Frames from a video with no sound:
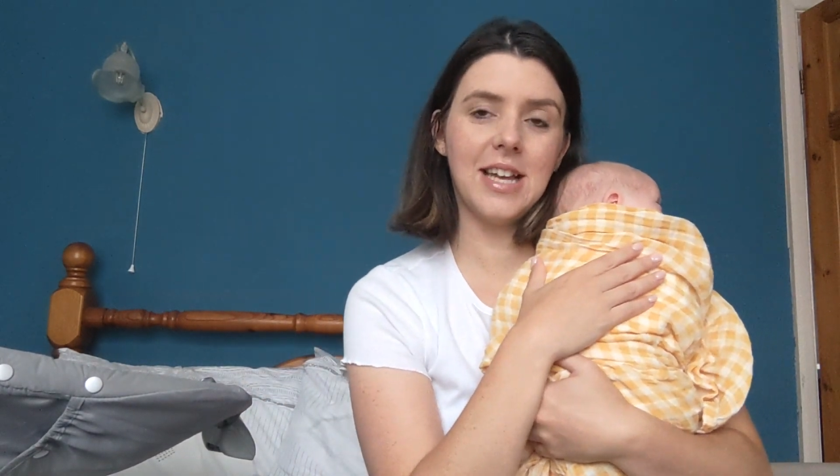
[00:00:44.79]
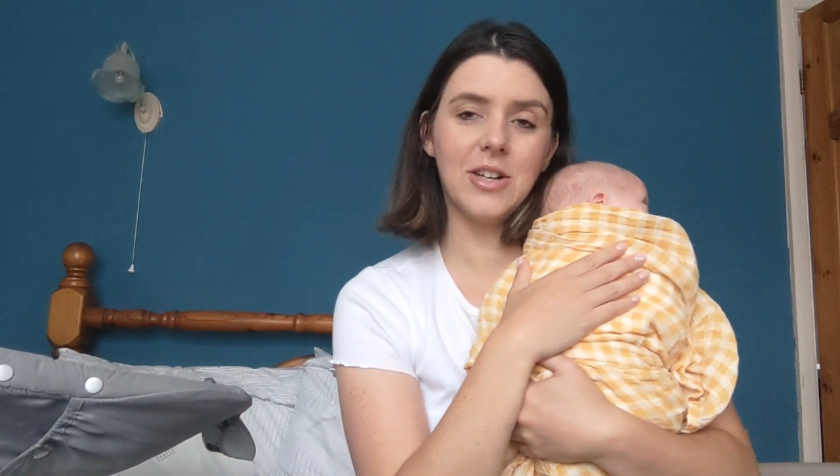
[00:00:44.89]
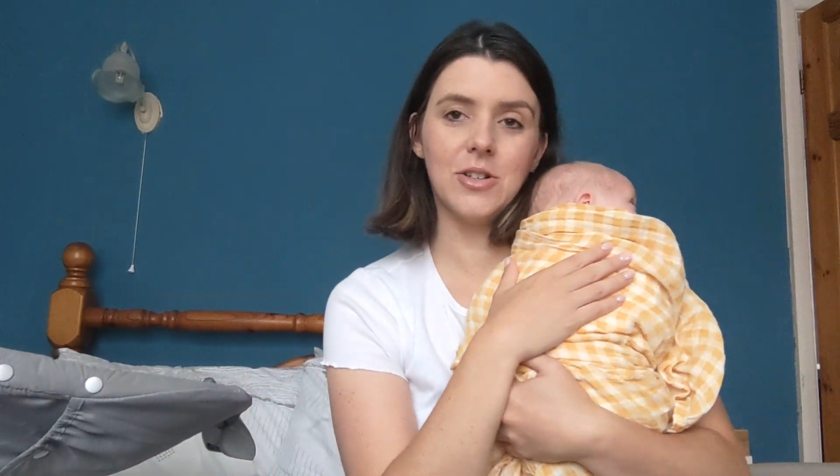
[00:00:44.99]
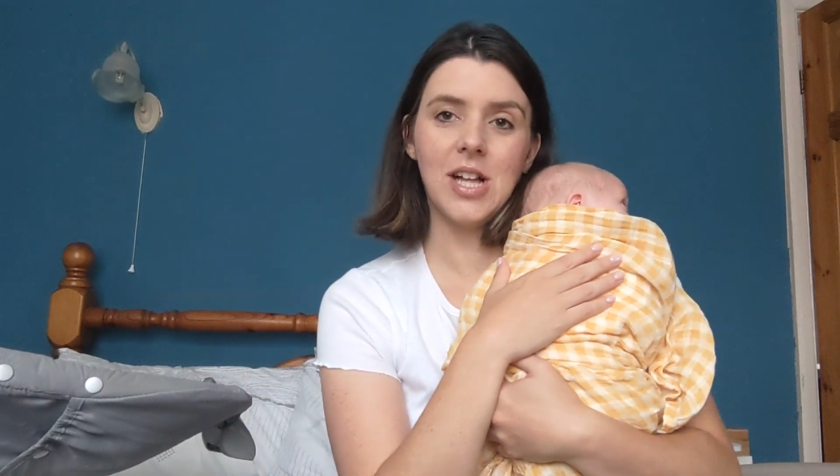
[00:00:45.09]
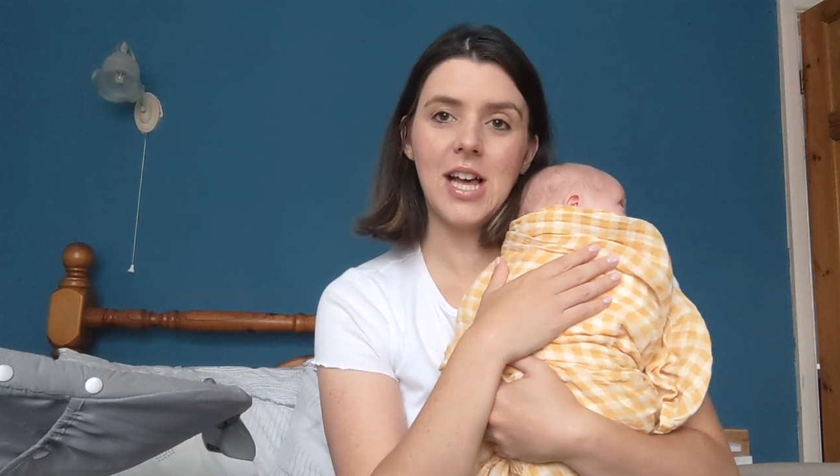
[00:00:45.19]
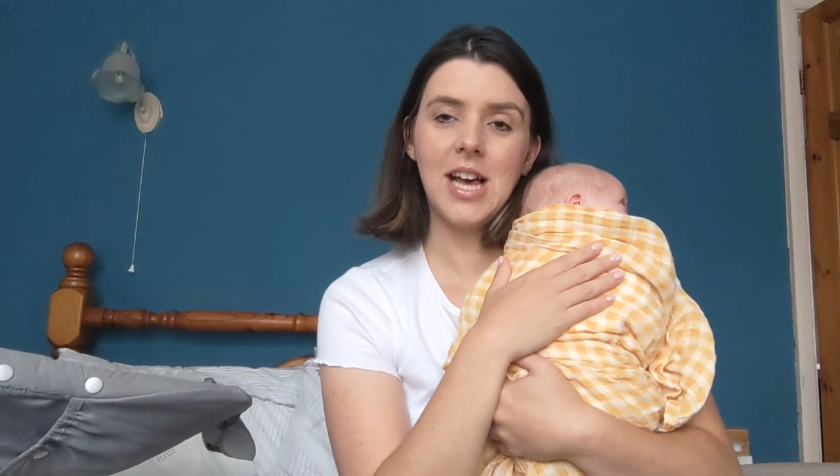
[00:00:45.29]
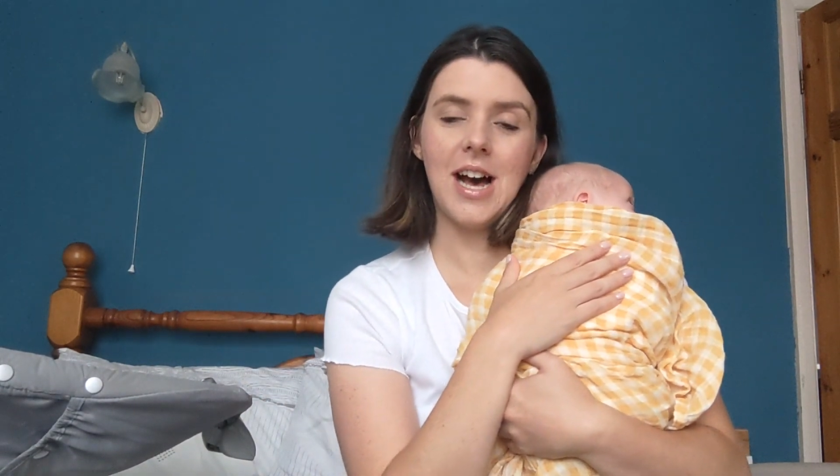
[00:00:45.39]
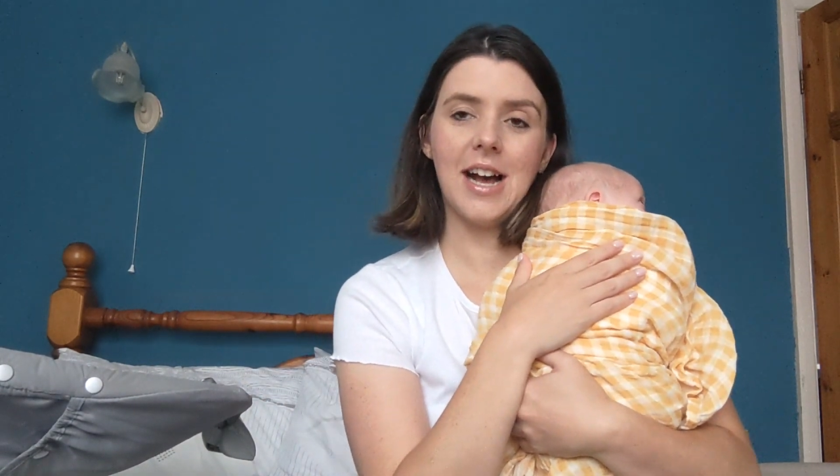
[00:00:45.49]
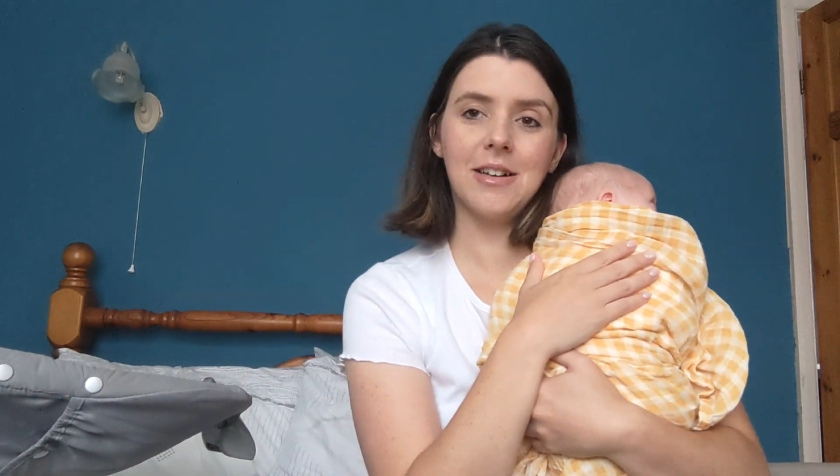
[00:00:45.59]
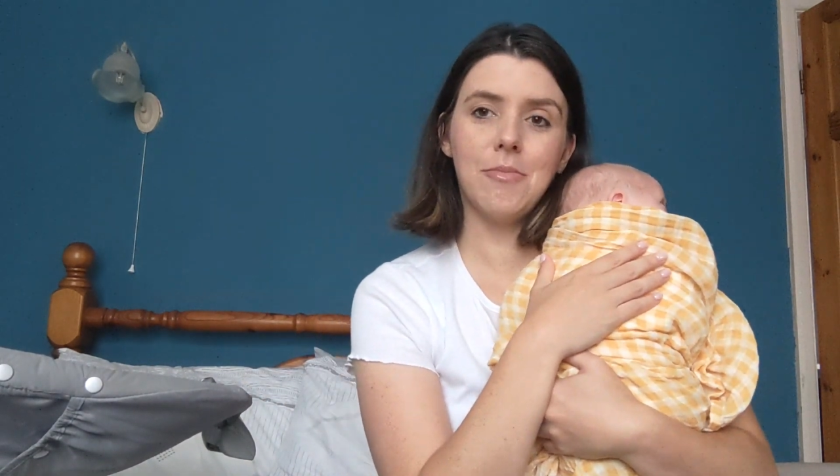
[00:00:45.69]
settle,
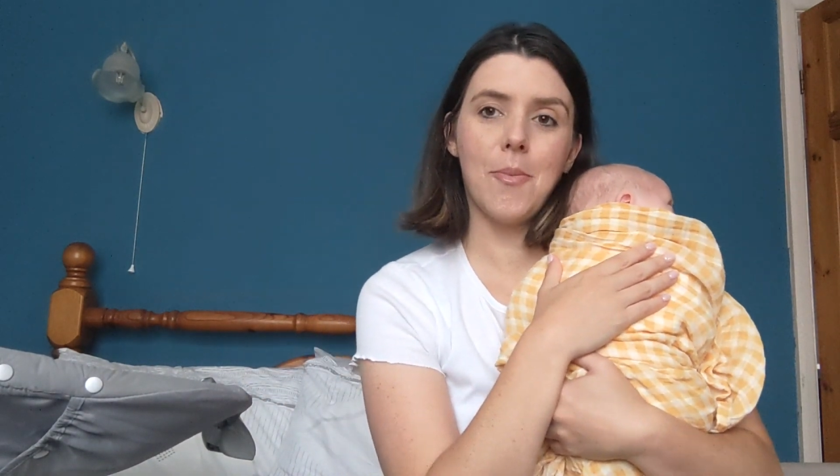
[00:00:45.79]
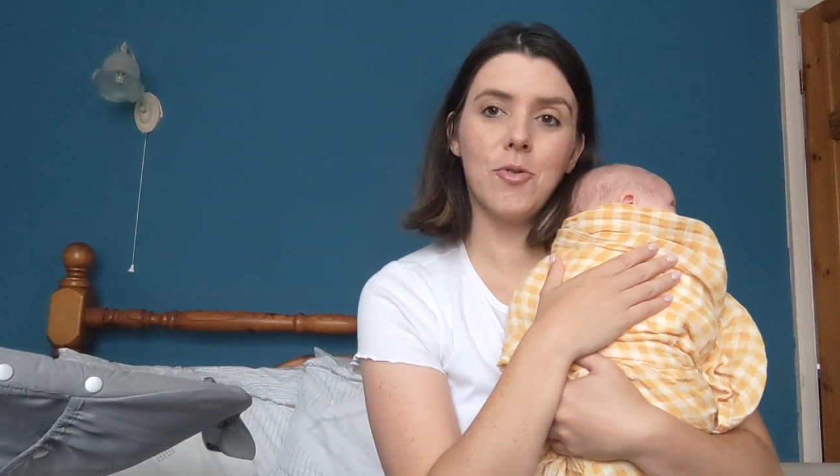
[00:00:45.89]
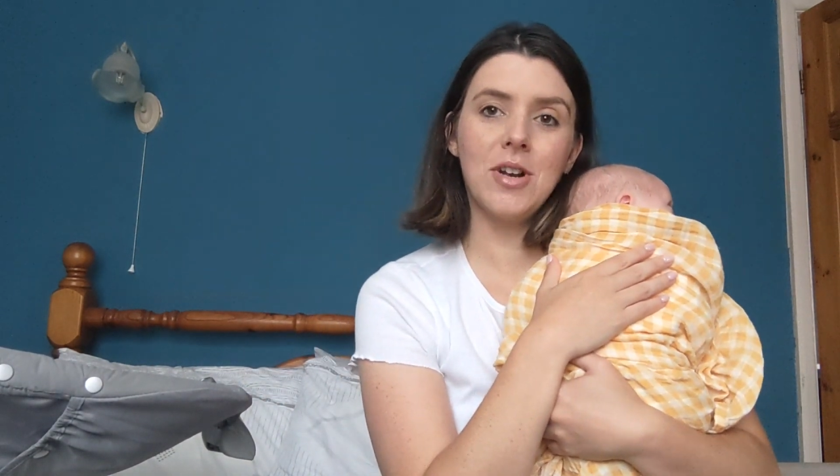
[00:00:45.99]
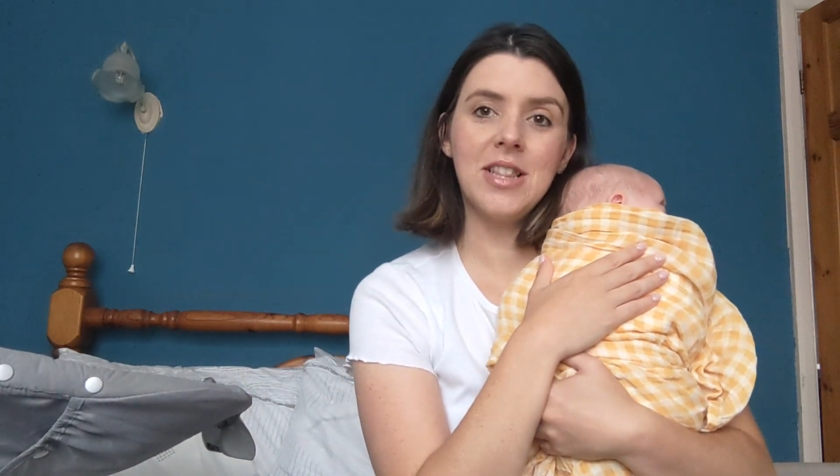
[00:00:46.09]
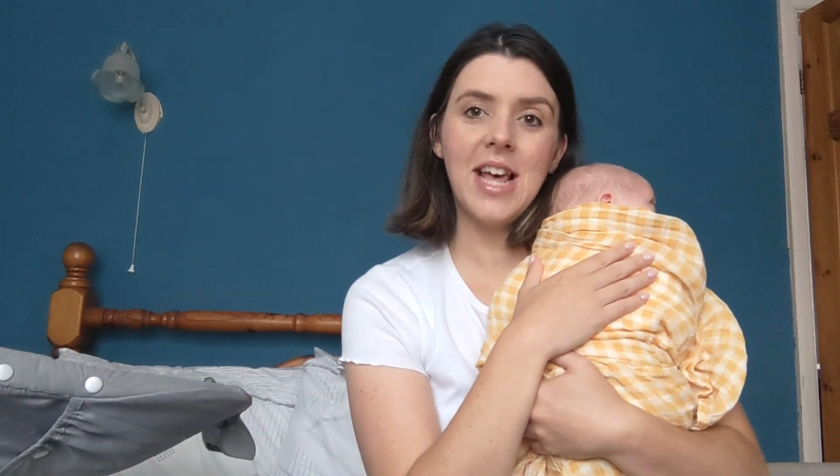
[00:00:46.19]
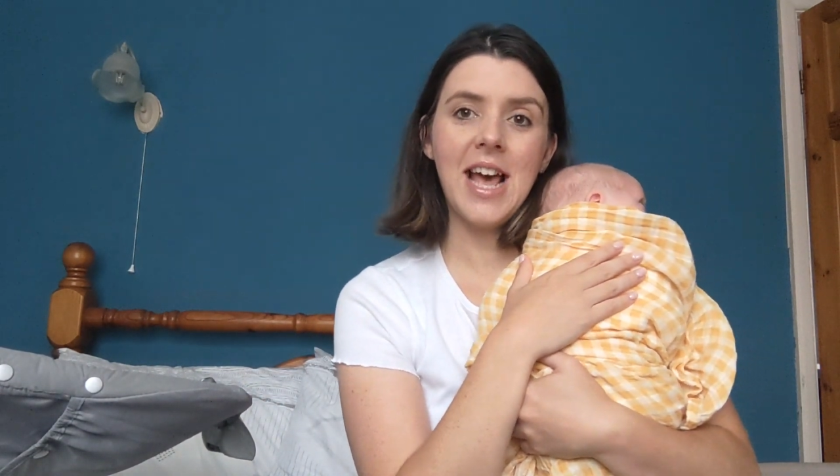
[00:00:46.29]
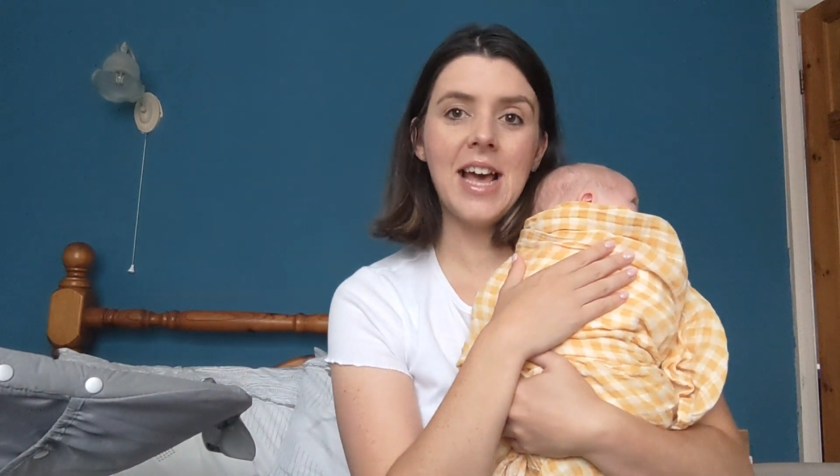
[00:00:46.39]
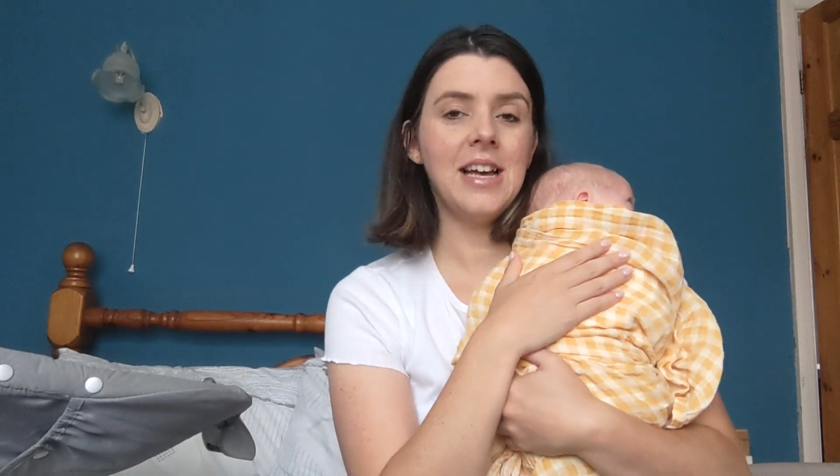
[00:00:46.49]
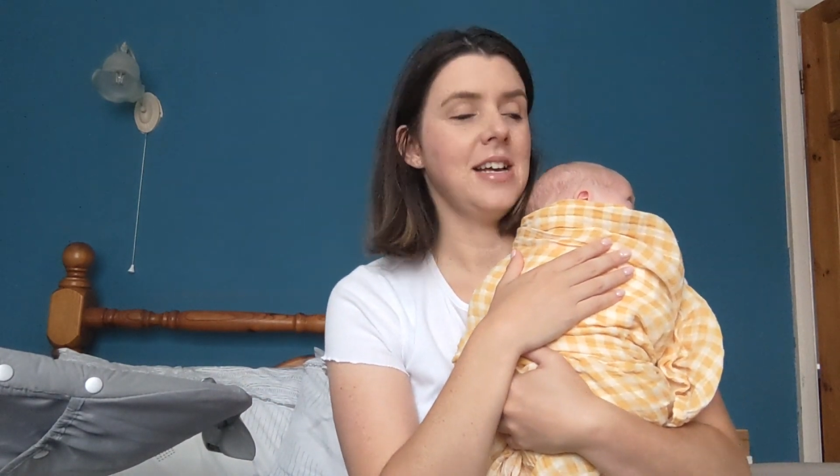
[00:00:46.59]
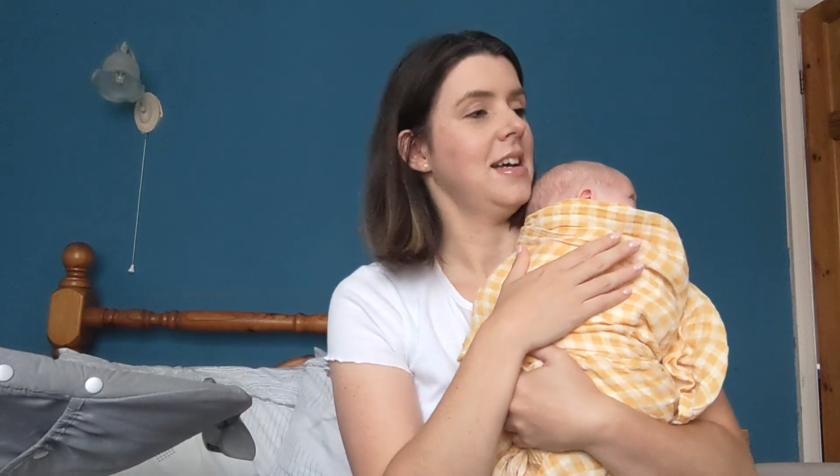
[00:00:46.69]
I can pop her in there.